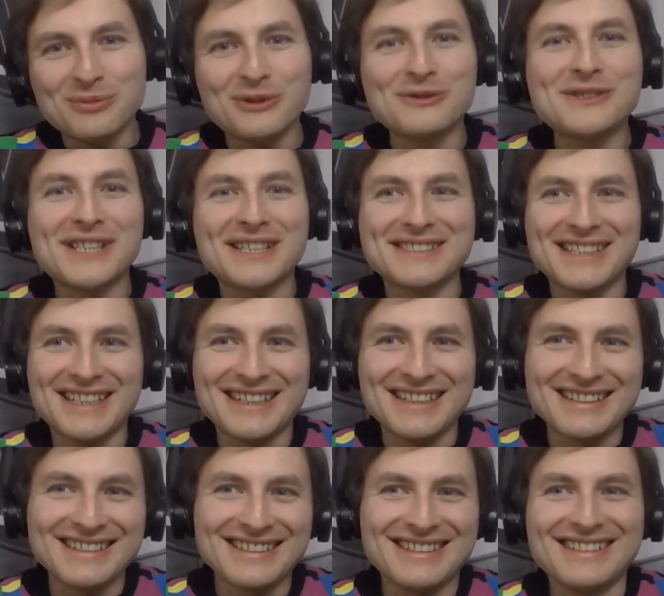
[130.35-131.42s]

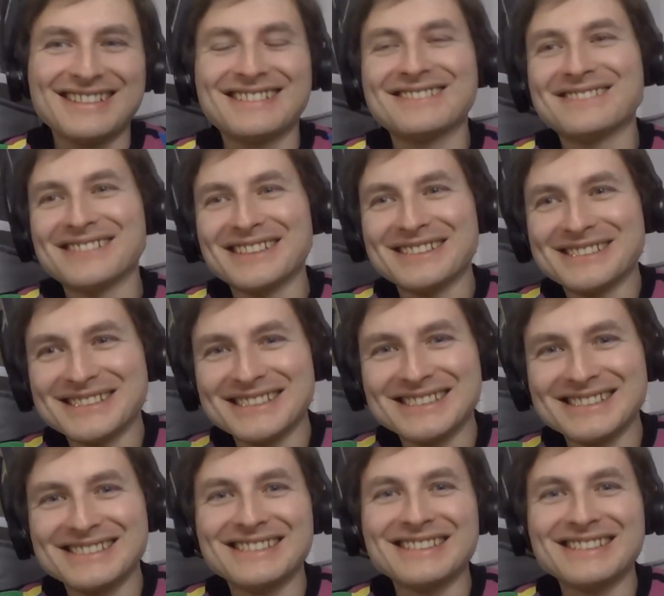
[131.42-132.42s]
processing uh, uh,